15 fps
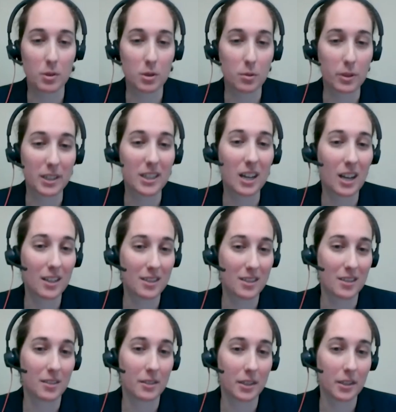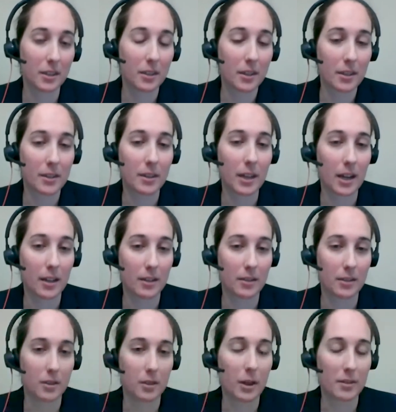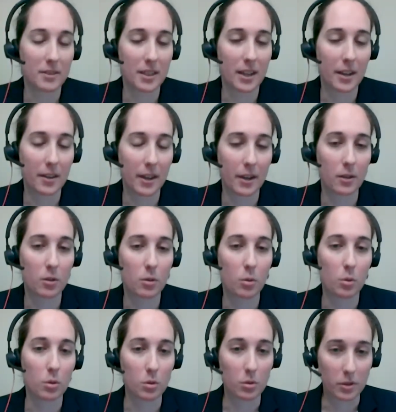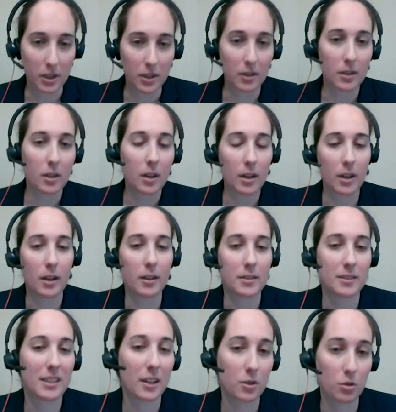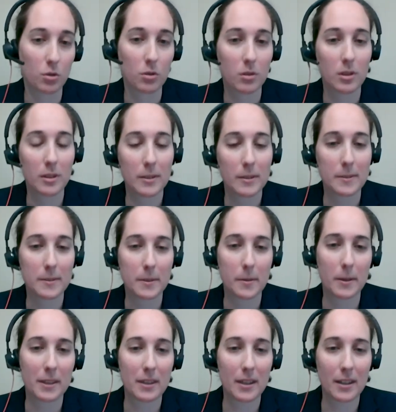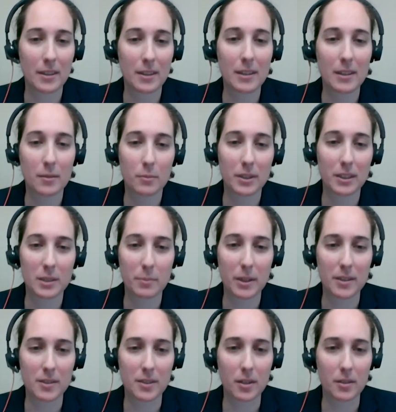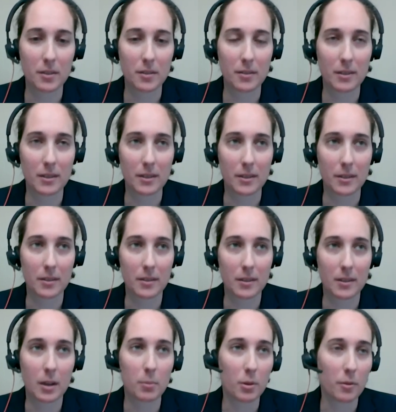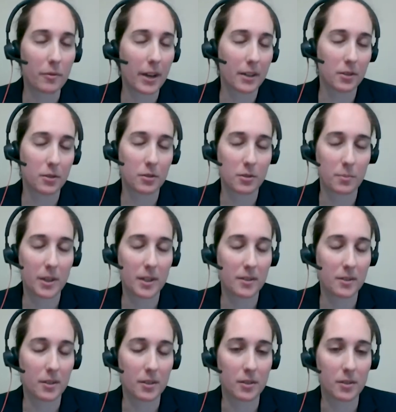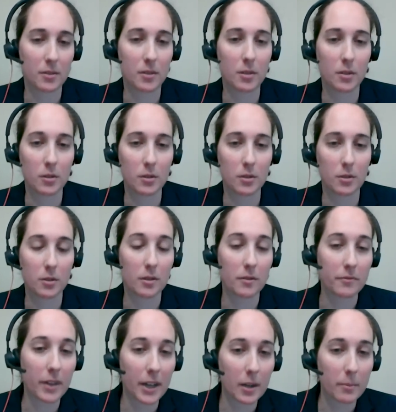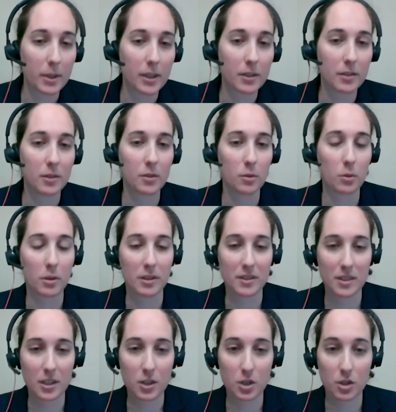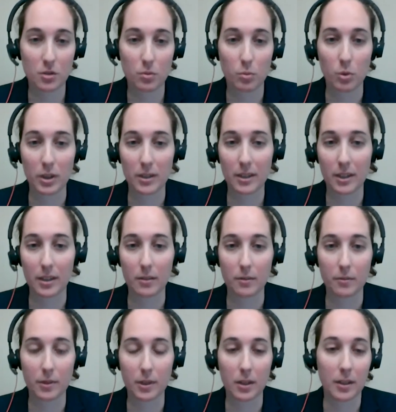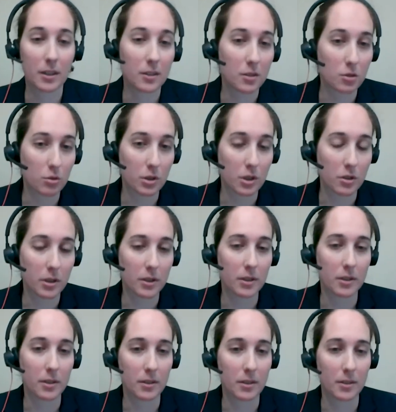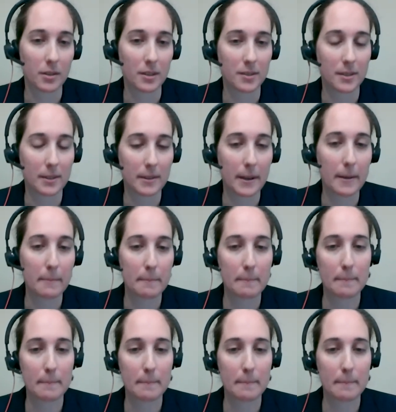we're doing constantly, not you know outside of that quarterly uh, schedule. So I, th- I think it really depends on a couple factors based on your your environment, your organization, what kind of industry you're in, and, and things like that.